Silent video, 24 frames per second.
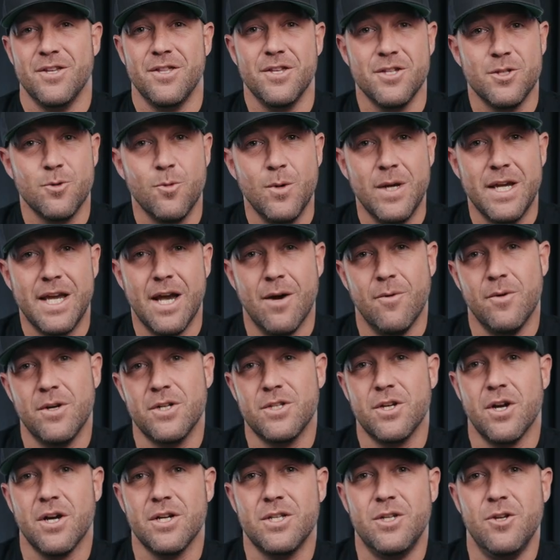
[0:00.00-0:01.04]
this week, I want
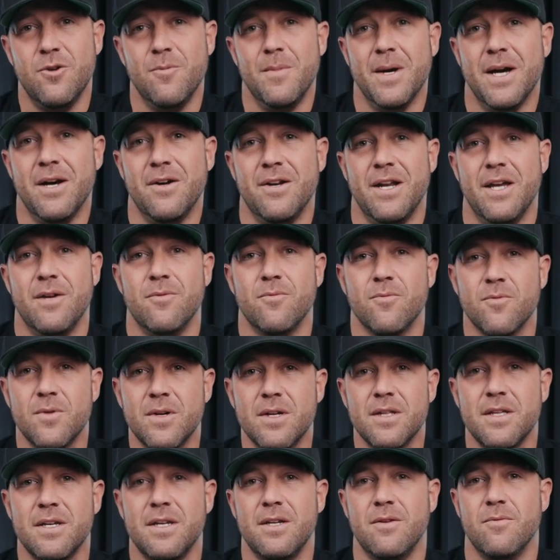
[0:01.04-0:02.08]
to talk to you about a
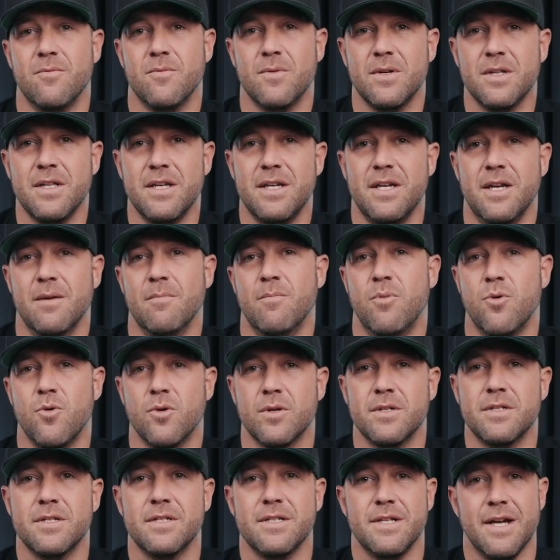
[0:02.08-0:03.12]
really, really
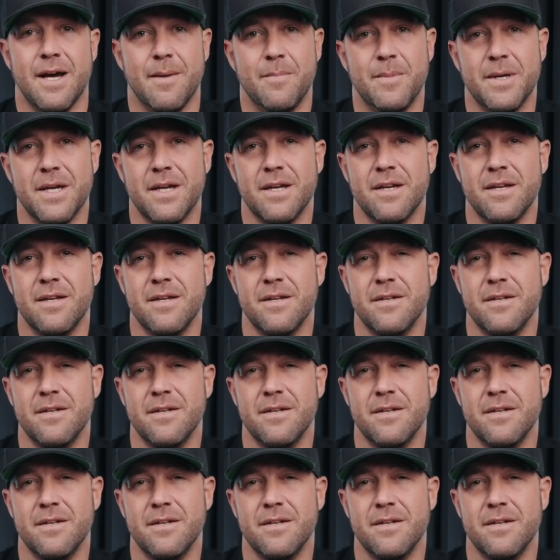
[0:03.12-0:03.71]
important topic